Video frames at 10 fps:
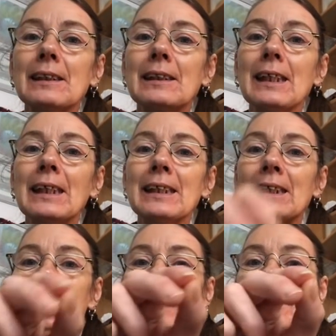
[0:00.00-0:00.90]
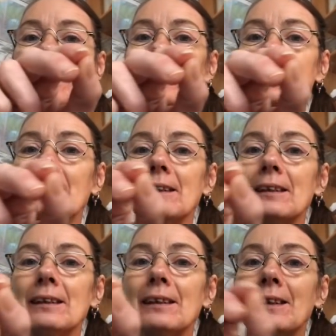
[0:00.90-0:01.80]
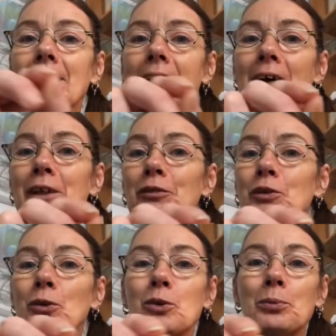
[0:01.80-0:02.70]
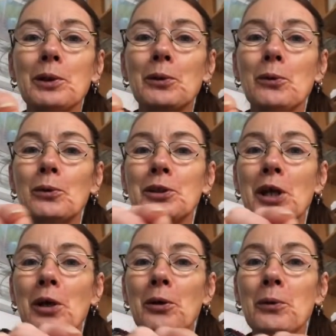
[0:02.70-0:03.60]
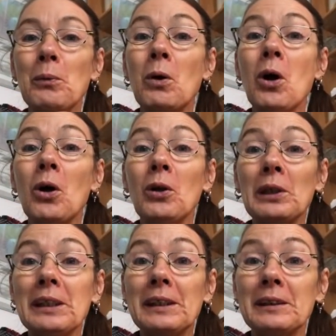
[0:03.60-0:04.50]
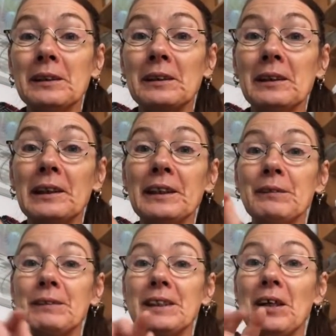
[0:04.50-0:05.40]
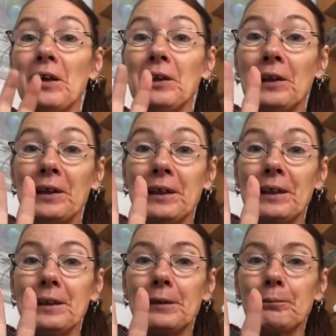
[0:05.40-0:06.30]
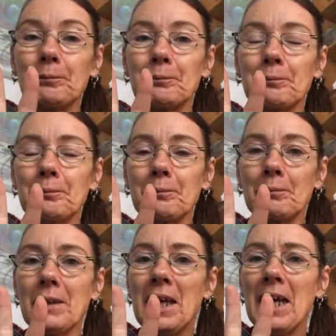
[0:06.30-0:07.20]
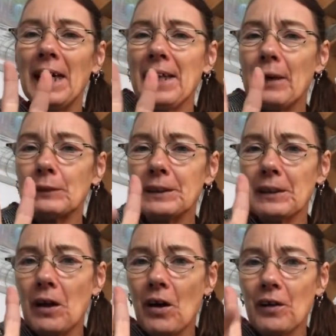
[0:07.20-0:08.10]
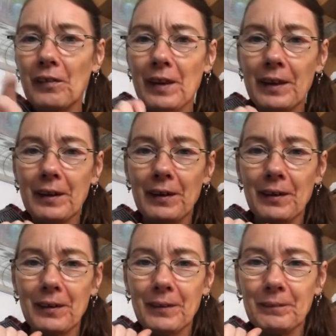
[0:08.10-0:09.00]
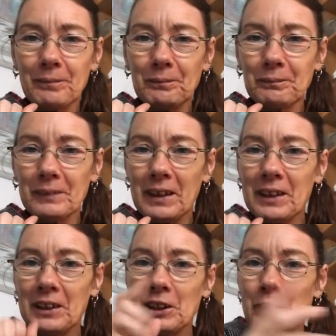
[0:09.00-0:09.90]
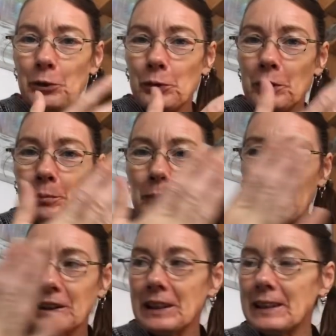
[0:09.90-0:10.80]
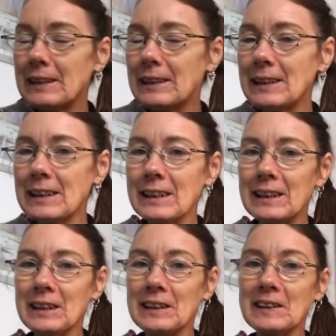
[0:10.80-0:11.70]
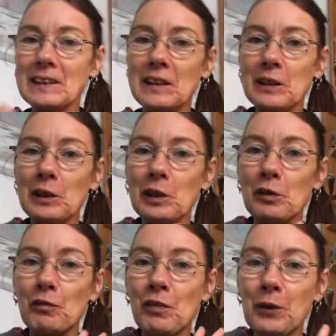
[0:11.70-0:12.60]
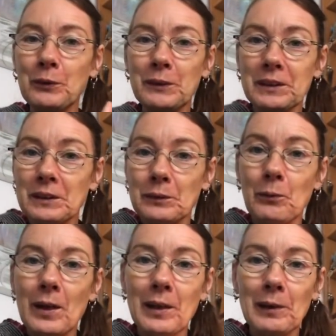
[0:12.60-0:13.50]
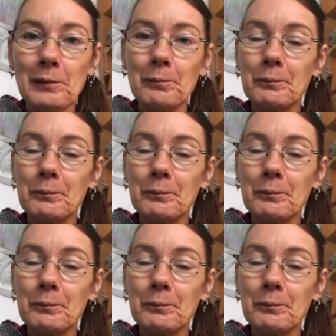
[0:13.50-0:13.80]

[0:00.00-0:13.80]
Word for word: Taina. And of course we all know what holly leaves are like, and how dark they are. And you could imagine sitting in a circle of those as well.